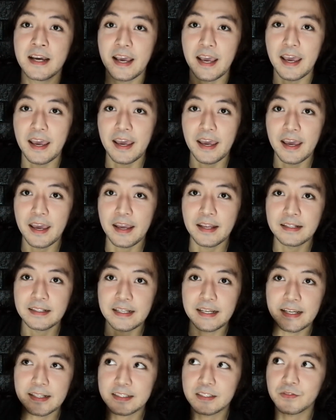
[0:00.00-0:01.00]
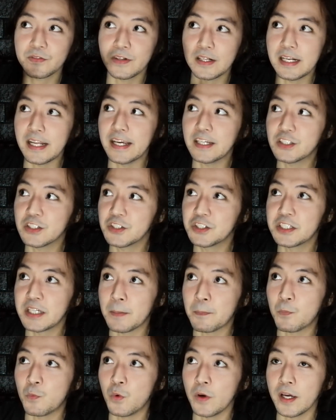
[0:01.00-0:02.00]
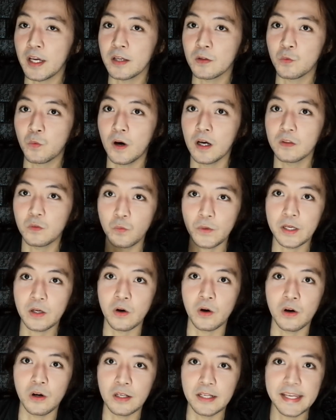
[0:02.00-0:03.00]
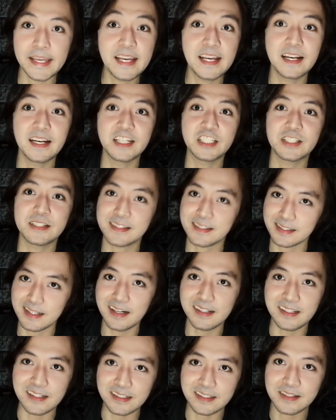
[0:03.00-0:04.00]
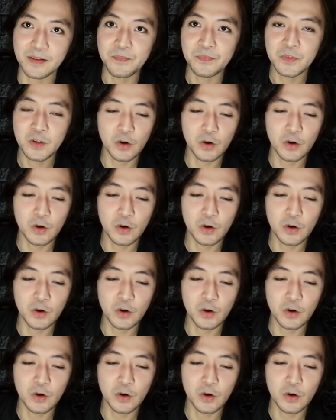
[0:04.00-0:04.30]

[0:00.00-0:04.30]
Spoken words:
and its relationship with what we call English studies,